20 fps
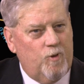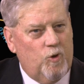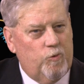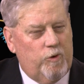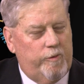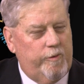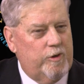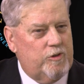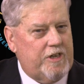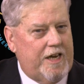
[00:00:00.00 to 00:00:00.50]

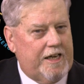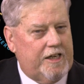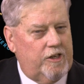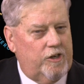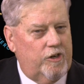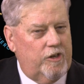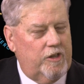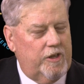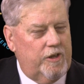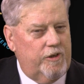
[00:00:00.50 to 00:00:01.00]
when we were talking
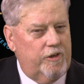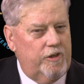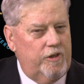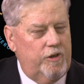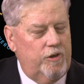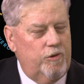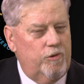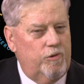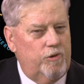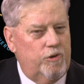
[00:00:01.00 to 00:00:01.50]
earlier,
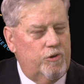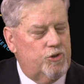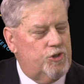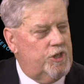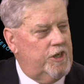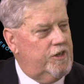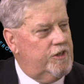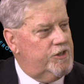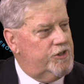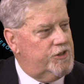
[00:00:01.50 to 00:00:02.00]
you, you
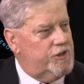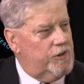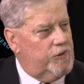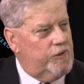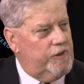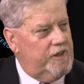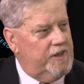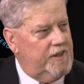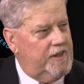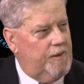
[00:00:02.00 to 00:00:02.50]
shared a
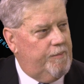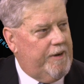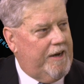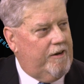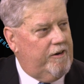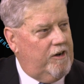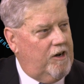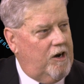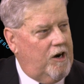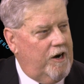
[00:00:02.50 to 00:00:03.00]
story
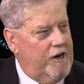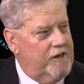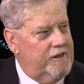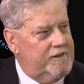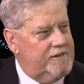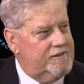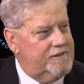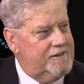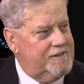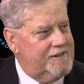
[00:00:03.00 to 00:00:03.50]
about heart.
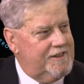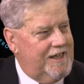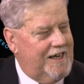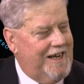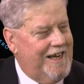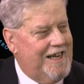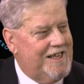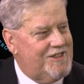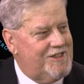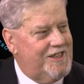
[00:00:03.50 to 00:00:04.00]
Can
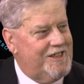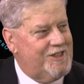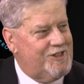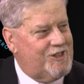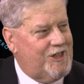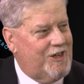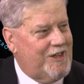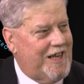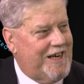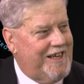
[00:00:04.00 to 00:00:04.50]
I ask you to
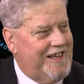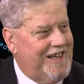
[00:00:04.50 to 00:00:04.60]
share that